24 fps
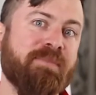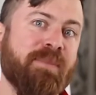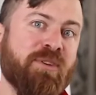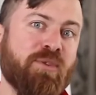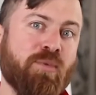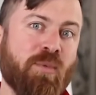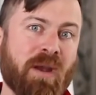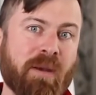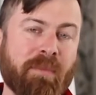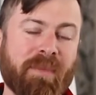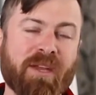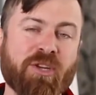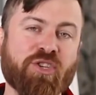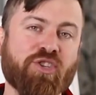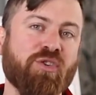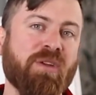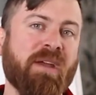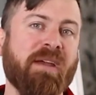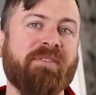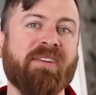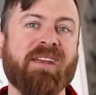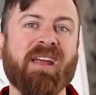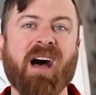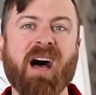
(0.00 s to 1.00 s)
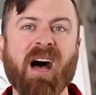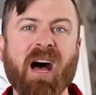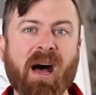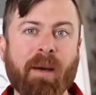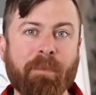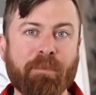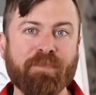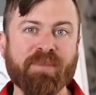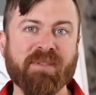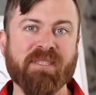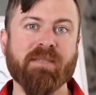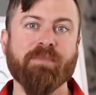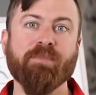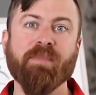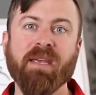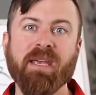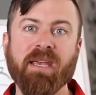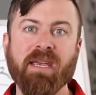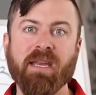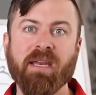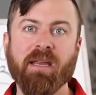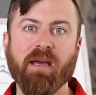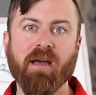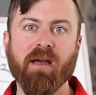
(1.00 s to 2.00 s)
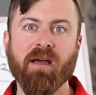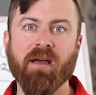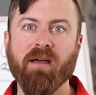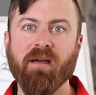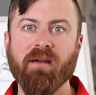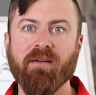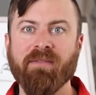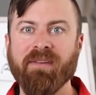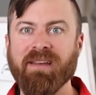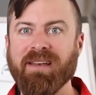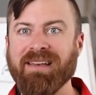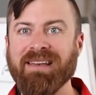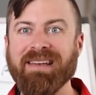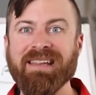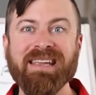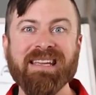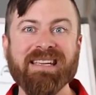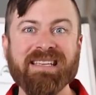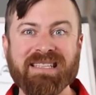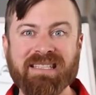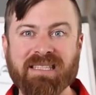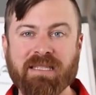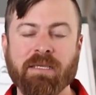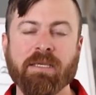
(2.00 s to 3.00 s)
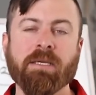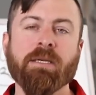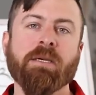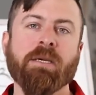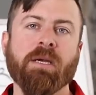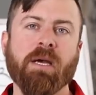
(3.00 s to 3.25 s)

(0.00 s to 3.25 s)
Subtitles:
but you want to make sure you have an up speed of at least